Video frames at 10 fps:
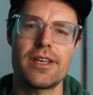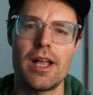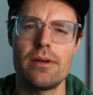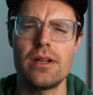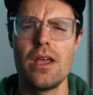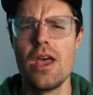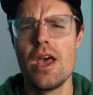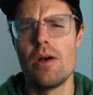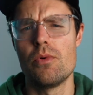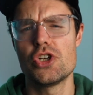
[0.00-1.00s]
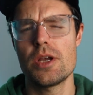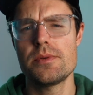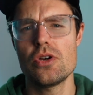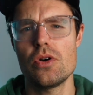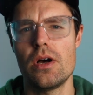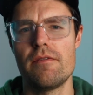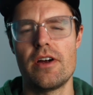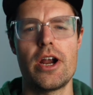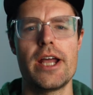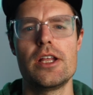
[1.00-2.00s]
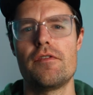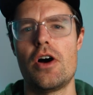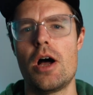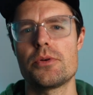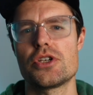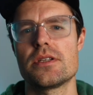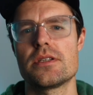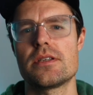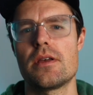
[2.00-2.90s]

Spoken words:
Kelvin, which gives you a variety of options.